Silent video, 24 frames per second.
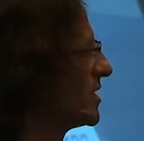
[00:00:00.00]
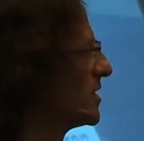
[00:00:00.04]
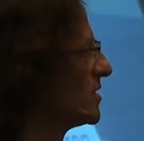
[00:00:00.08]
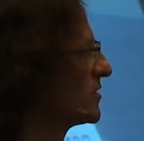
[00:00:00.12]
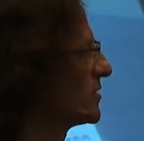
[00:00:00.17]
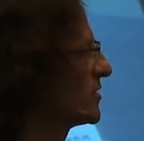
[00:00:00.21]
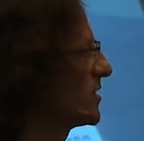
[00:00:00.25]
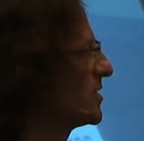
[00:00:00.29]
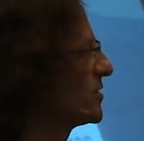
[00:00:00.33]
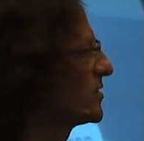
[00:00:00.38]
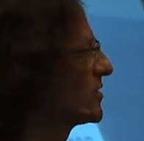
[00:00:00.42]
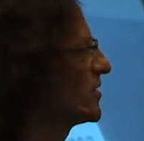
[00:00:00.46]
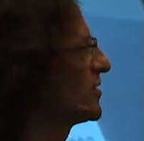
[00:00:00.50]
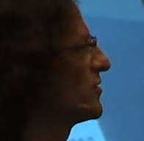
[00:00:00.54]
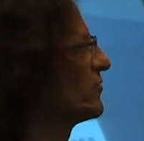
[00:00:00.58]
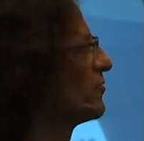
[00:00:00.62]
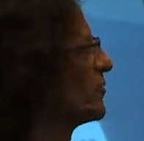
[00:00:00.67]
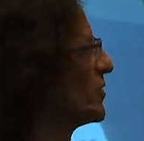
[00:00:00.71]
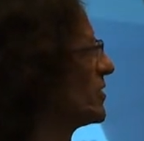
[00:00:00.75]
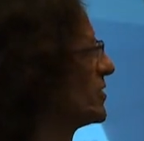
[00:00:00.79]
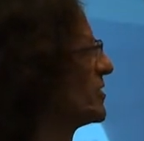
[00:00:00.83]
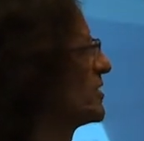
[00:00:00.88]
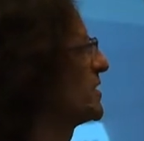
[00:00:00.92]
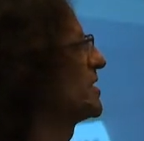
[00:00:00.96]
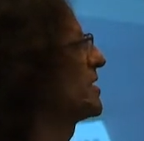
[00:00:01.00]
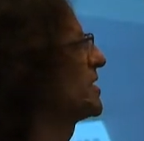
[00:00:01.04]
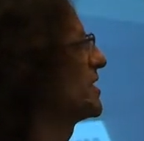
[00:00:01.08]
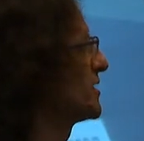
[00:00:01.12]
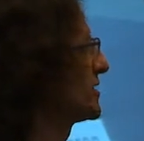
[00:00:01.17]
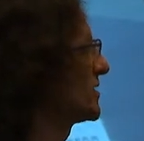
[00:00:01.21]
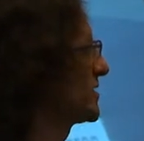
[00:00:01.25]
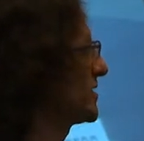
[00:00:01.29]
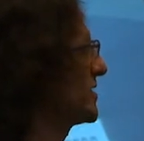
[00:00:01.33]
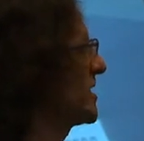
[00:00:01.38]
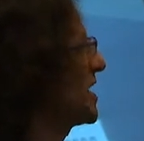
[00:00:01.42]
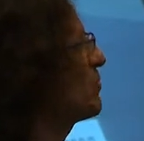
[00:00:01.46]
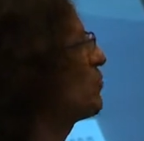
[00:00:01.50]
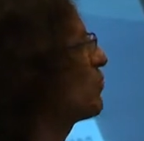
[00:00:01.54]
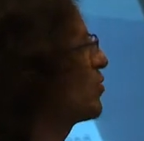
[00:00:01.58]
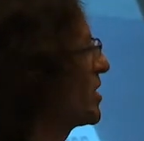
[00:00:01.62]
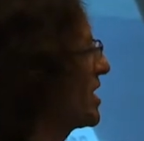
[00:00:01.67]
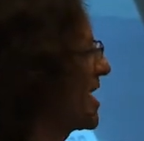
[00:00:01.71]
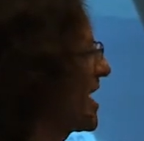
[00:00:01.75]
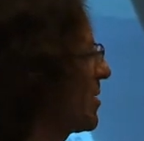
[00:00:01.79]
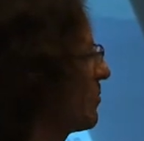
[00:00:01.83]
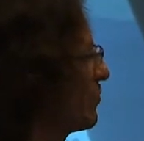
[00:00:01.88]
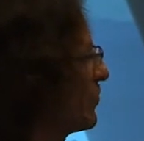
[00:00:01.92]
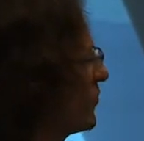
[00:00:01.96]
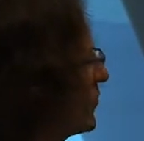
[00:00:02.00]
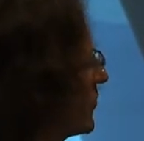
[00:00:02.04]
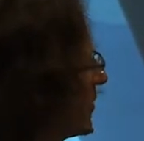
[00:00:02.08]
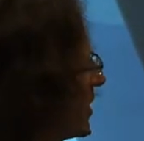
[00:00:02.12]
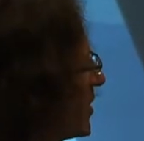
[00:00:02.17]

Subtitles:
So instead of building a separate app for